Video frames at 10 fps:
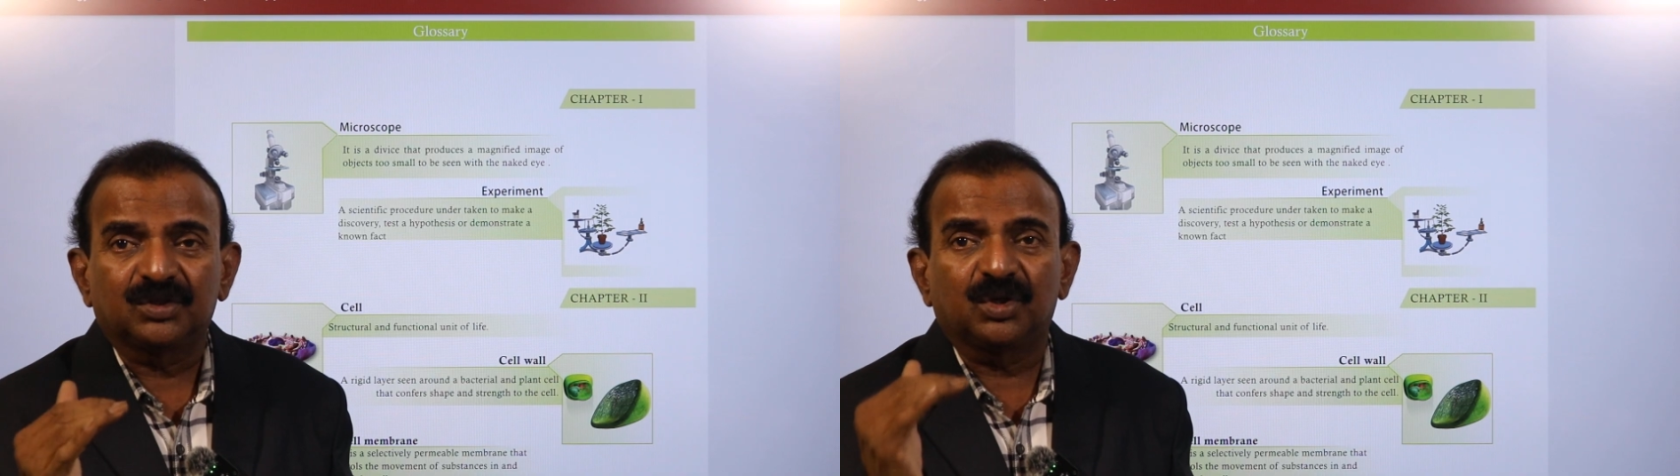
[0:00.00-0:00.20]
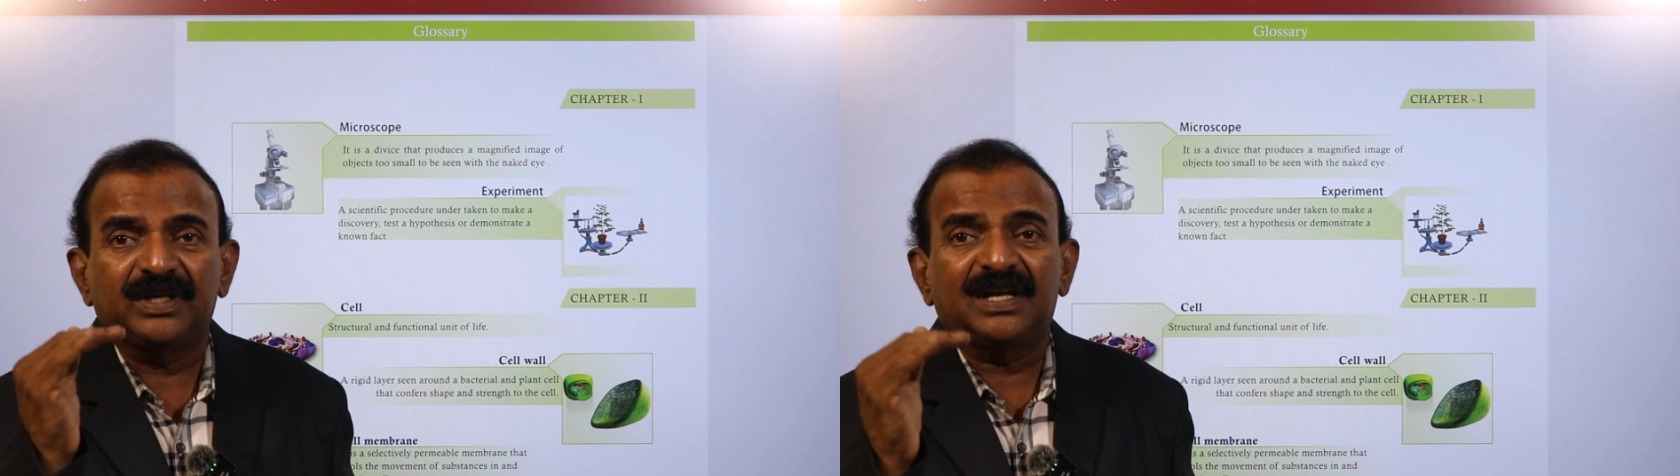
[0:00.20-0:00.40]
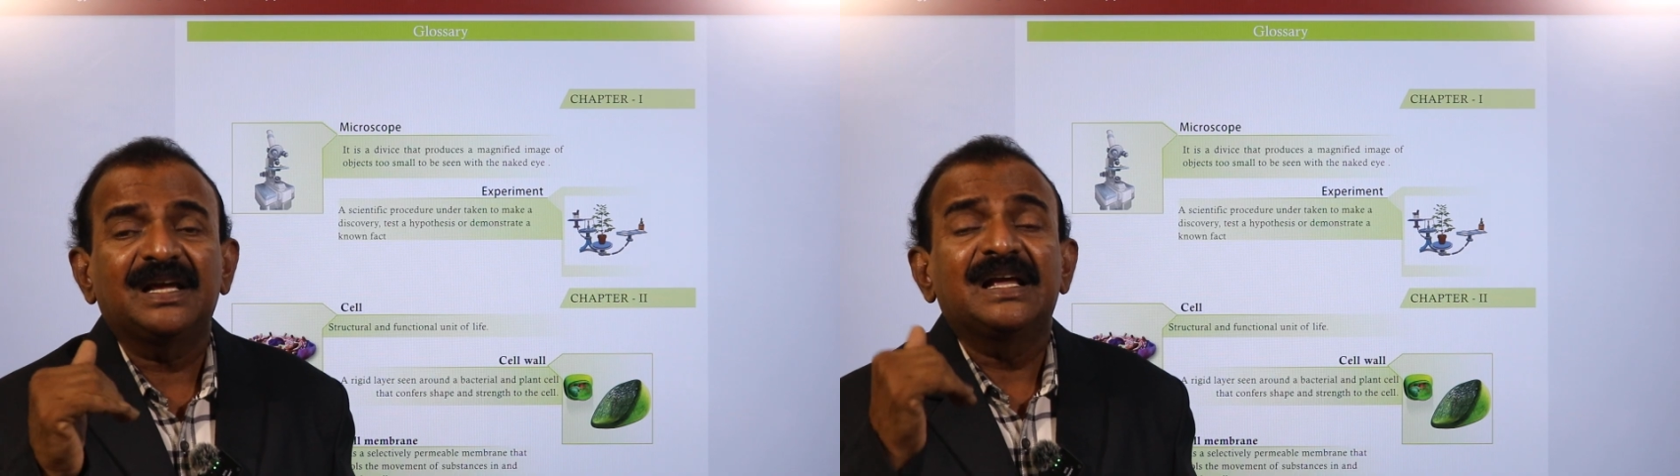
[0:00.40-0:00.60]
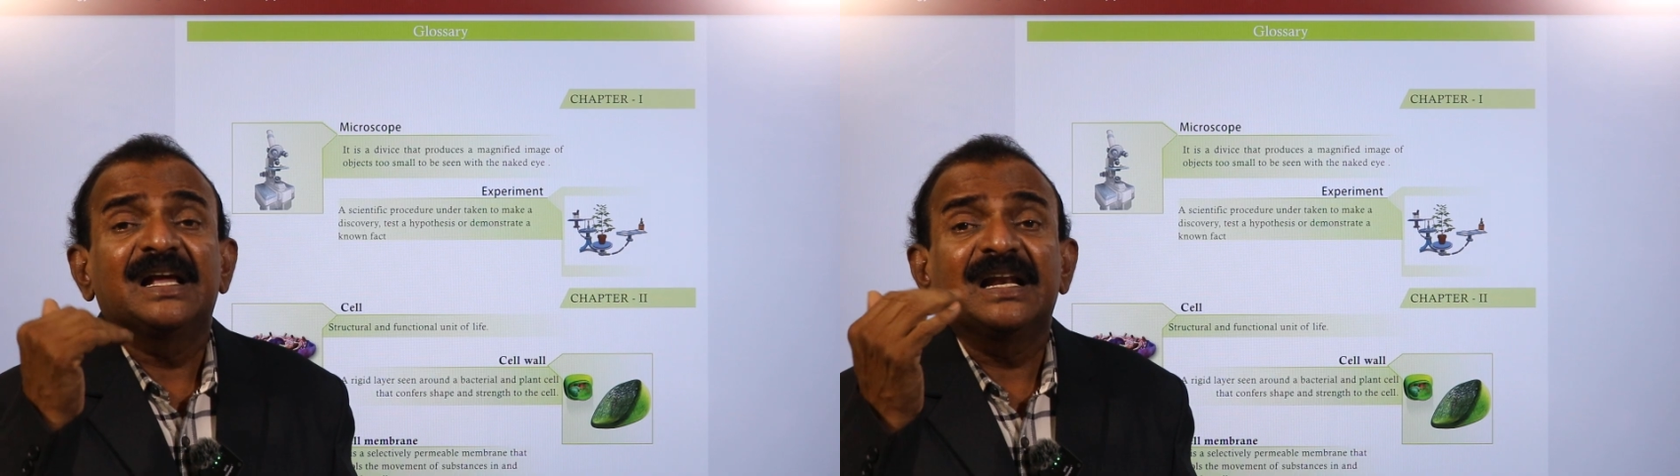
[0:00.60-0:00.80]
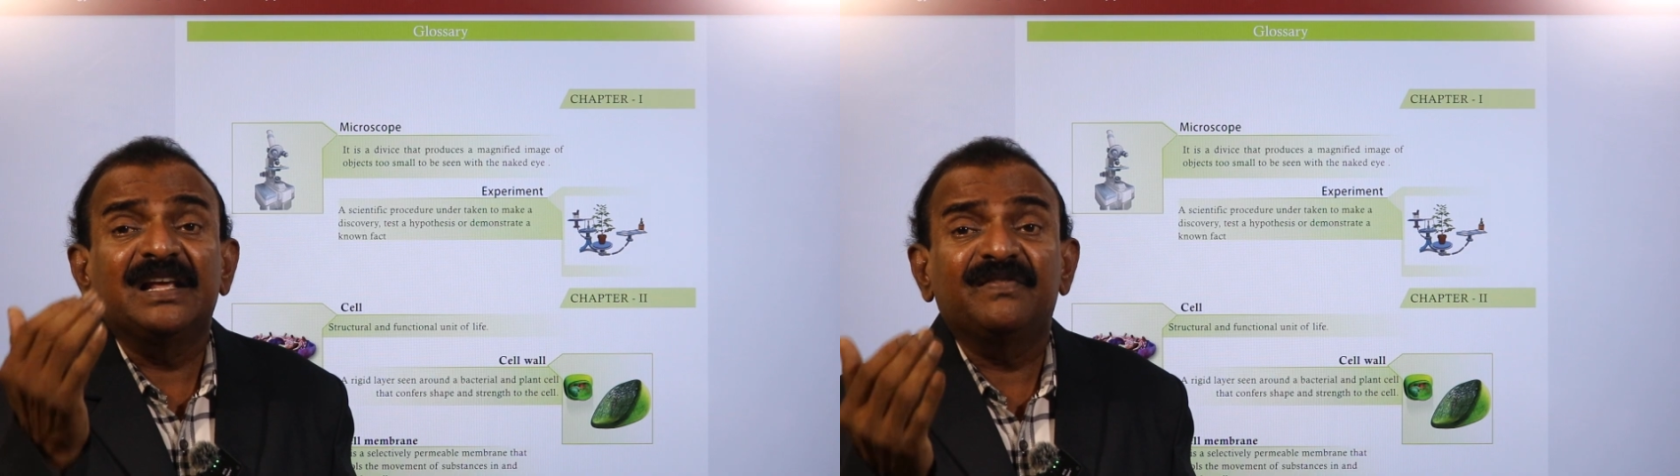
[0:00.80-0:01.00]
So here
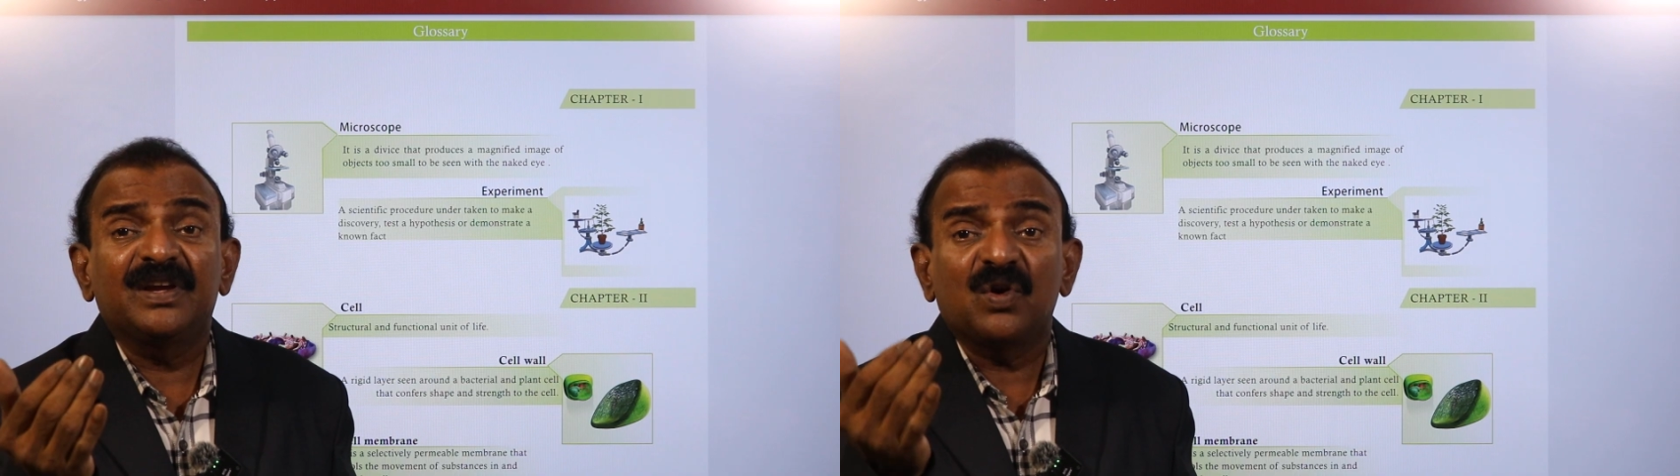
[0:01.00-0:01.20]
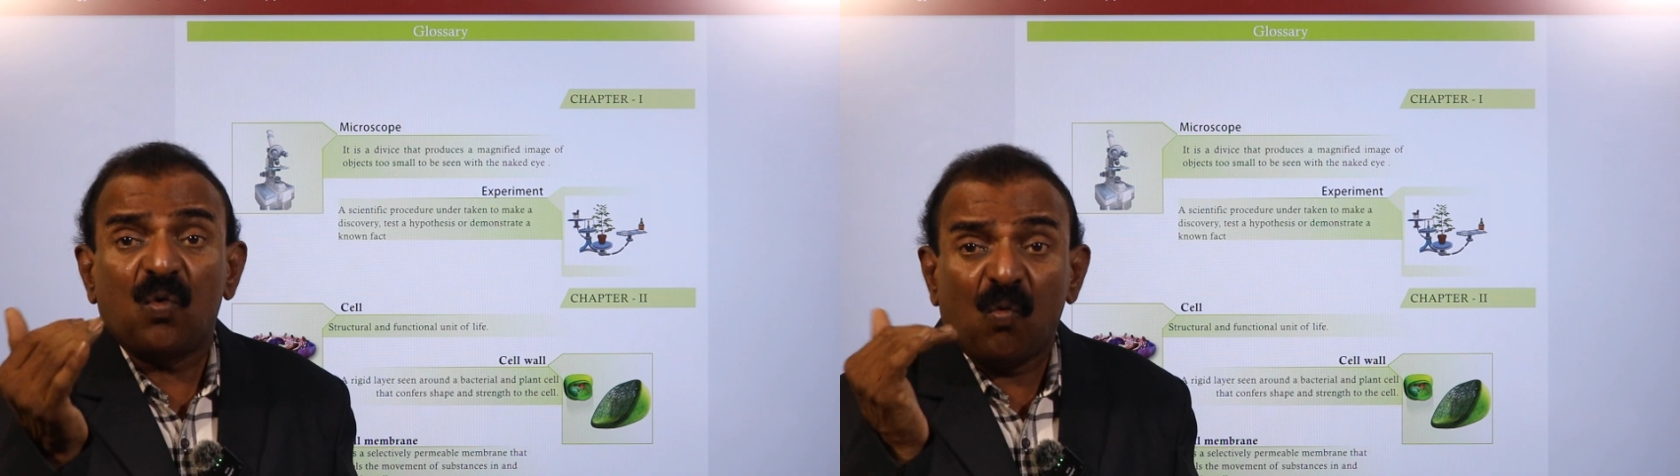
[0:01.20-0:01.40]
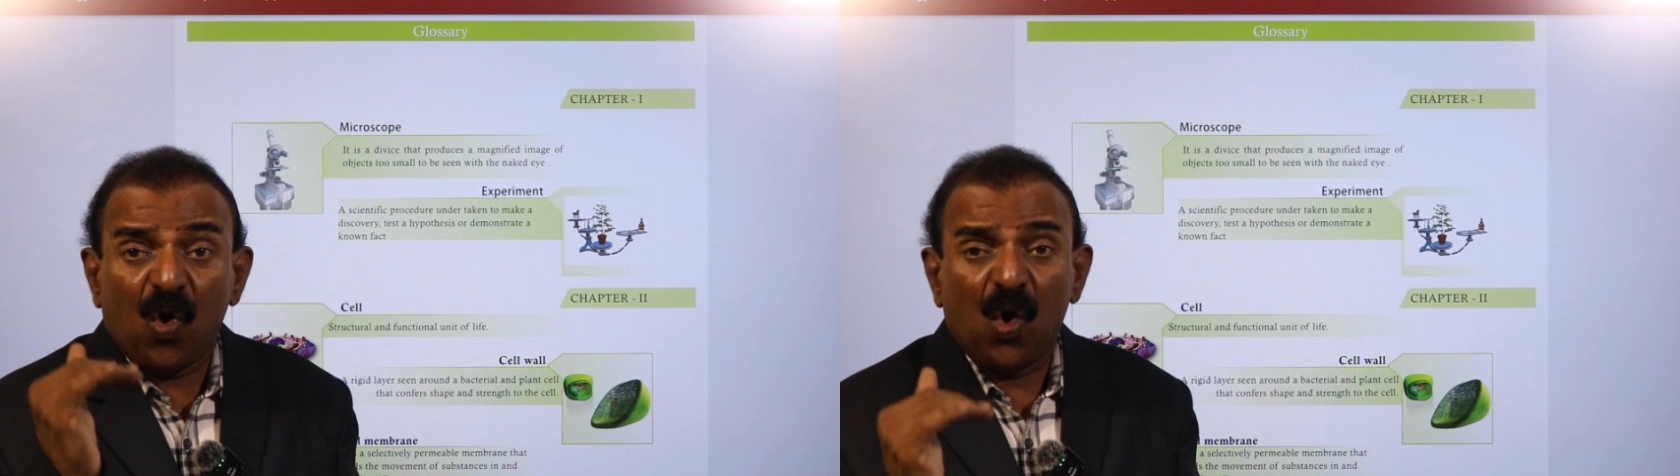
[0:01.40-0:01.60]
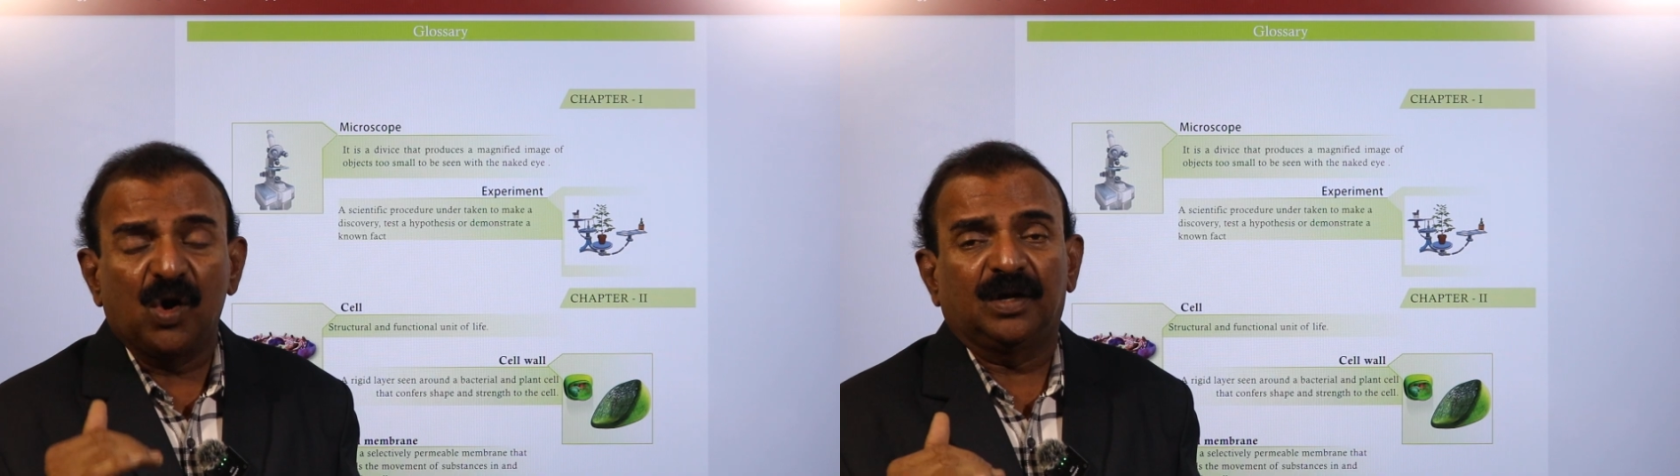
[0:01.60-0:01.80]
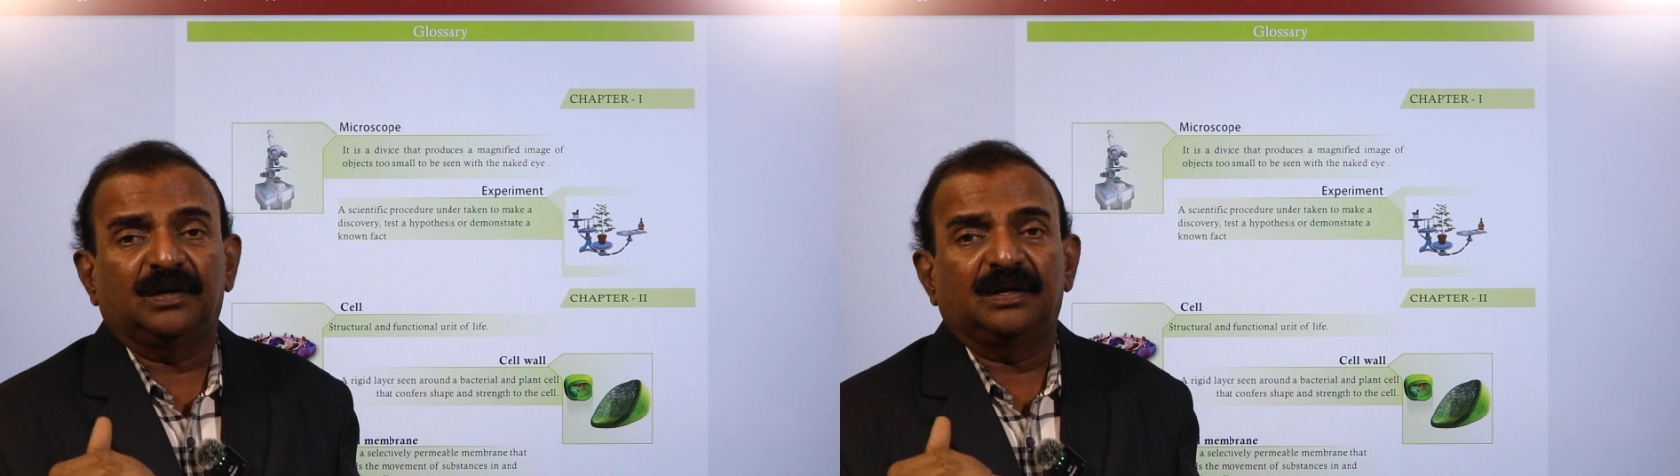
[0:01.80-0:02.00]
living
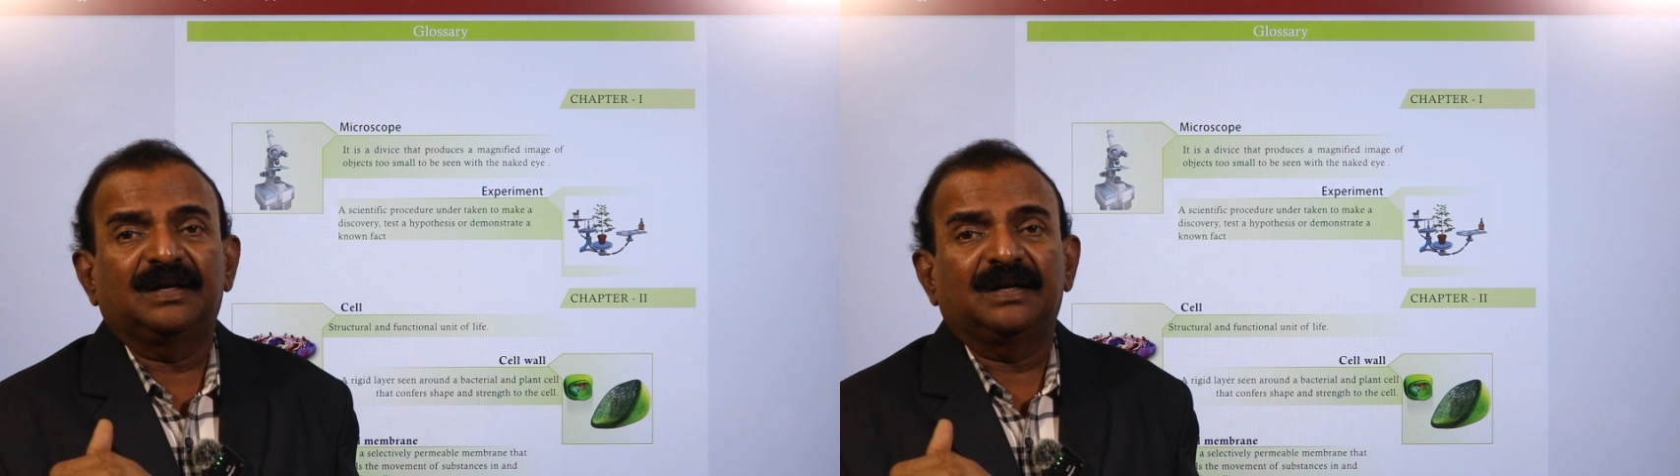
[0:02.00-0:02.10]
world,